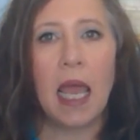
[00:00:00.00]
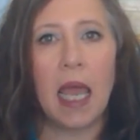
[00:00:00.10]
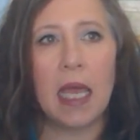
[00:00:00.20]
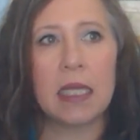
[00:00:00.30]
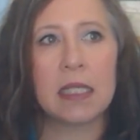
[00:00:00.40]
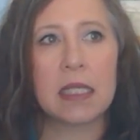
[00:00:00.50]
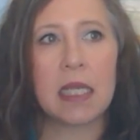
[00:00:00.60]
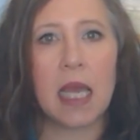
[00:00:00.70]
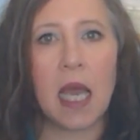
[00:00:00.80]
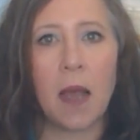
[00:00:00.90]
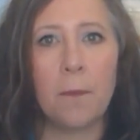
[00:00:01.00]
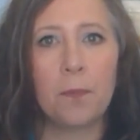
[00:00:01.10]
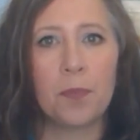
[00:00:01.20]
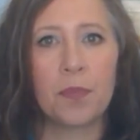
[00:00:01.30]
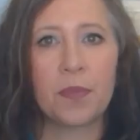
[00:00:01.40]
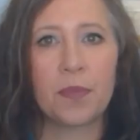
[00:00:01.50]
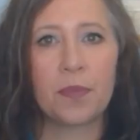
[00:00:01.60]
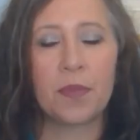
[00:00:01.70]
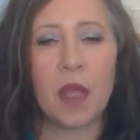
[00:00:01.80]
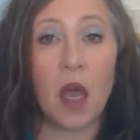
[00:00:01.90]
And
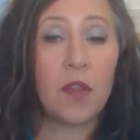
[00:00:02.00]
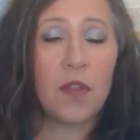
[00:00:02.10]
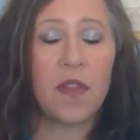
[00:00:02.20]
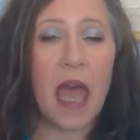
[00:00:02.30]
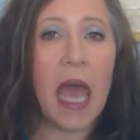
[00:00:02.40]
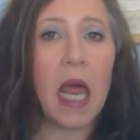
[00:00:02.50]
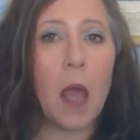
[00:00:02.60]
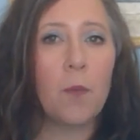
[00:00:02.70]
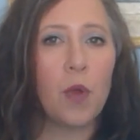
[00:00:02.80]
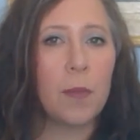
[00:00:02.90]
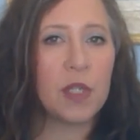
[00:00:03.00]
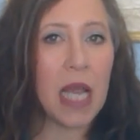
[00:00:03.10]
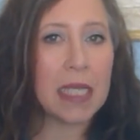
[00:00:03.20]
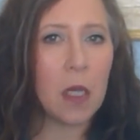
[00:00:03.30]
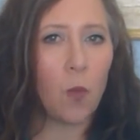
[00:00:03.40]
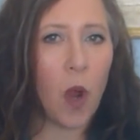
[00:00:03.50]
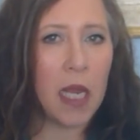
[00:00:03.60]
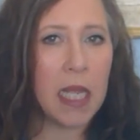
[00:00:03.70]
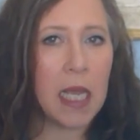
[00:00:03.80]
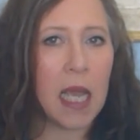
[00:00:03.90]
other than that, I'm pretty much, as I'm
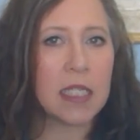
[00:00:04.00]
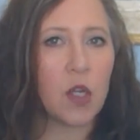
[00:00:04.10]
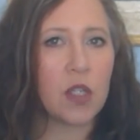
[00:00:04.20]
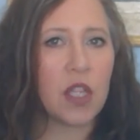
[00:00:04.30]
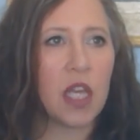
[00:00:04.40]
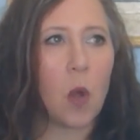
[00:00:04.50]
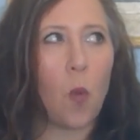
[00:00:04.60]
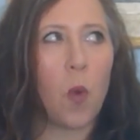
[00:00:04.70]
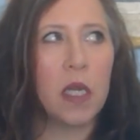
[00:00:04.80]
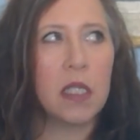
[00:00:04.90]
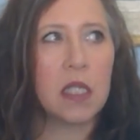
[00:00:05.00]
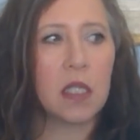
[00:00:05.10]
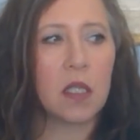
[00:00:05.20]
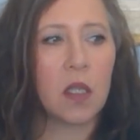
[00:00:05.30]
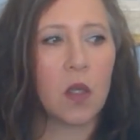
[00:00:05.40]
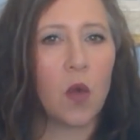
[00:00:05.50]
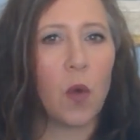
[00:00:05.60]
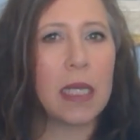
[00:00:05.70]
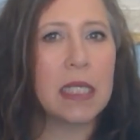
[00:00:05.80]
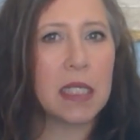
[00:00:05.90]
writing, I start to think, what is the
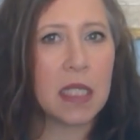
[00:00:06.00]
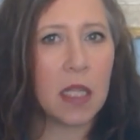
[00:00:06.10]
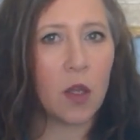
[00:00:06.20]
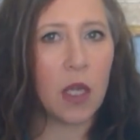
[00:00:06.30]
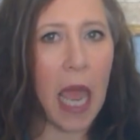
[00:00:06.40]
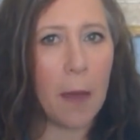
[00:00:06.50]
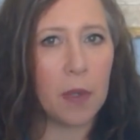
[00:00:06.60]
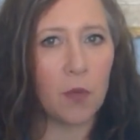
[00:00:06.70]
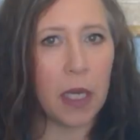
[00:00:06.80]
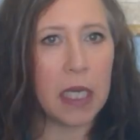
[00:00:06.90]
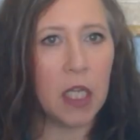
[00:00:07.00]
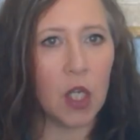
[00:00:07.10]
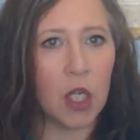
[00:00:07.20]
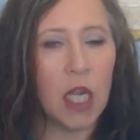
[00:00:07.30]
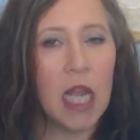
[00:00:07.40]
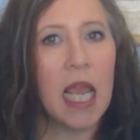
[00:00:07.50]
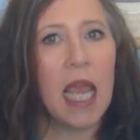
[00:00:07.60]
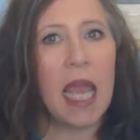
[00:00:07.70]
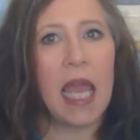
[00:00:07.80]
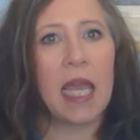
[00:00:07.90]
craziest thing that could happen right here?
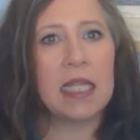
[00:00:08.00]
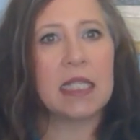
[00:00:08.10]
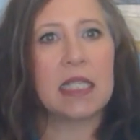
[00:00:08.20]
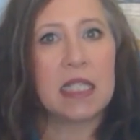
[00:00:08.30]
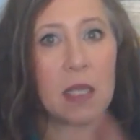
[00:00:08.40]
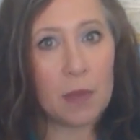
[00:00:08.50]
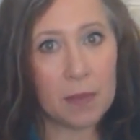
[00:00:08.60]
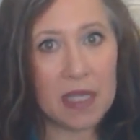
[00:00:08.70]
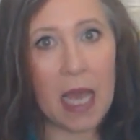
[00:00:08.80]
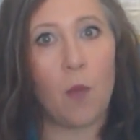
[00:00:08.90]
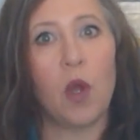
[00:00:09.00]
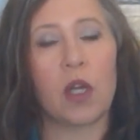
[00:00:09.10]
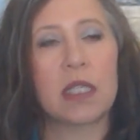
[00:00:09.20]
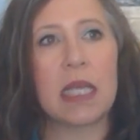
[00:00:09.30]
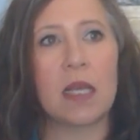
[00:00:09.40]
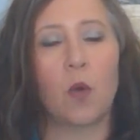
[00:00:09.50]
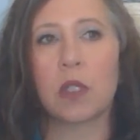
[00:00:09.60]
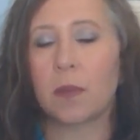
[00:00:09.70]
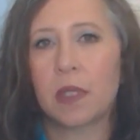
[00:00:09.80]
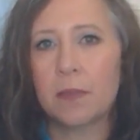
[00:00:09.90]
And sometimes that works, or
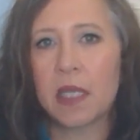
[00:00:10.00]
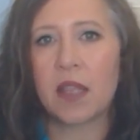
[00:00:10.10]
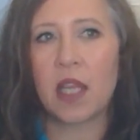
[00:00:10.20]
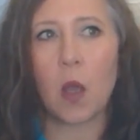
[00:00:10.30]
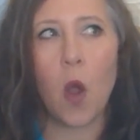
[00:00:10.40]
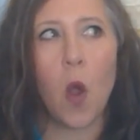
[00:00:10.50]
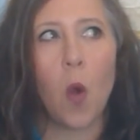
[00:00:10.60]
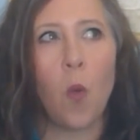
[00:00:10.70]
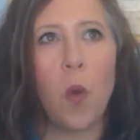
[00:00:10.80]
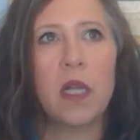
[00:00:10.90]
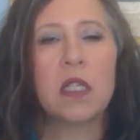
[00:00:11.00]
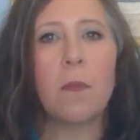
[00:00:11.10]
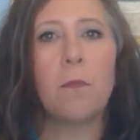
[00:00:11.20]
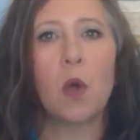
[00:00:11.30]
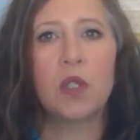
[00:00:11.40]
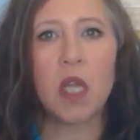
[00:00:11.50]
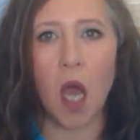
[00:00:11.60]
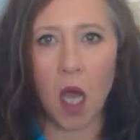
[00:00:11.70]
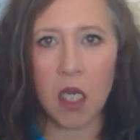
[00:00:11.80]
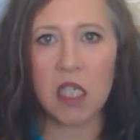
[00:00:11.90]
sometimes I think, what is the most
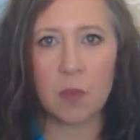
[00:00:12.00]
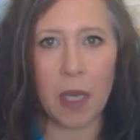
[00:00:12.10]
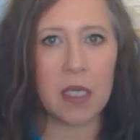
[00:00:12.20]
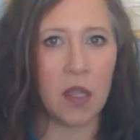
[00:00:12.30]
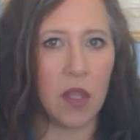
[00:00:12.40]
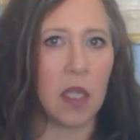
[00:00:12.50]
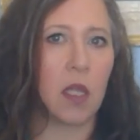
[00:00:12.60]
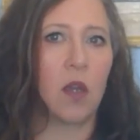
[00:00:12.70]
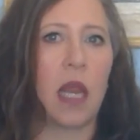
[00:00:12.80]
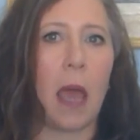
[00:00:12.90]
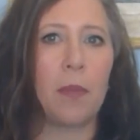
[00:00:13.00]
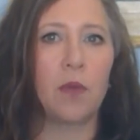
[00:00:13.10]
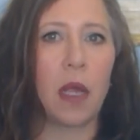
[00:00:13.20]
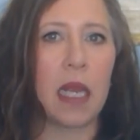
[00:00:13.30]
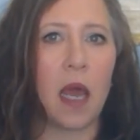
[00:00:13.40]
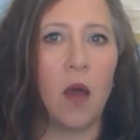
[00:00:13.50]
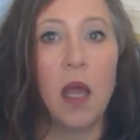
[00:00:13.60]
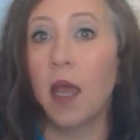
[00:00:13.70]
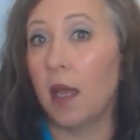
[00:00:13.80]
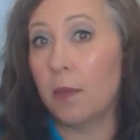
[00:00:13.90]
unexpected thing that could happen right now?
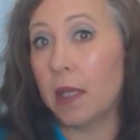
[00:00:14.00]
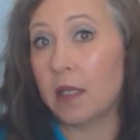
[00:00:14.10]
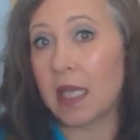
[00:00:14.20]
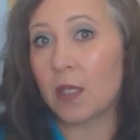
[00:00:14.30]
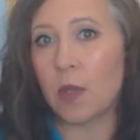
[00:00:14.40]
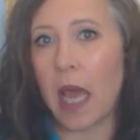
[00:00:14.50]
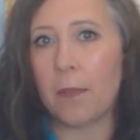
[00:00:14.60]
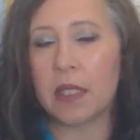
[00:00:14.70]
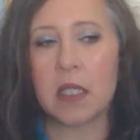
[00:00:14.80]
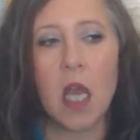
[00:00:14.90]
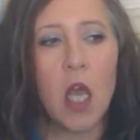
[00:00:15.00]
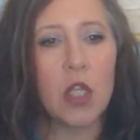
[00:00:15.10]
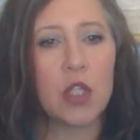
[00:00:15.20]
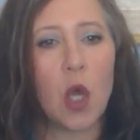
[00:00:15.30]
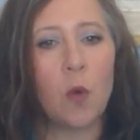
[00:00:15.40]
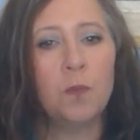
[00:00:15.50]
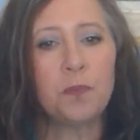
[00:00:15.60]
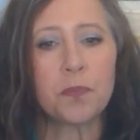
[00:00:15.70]
And that's what happens. So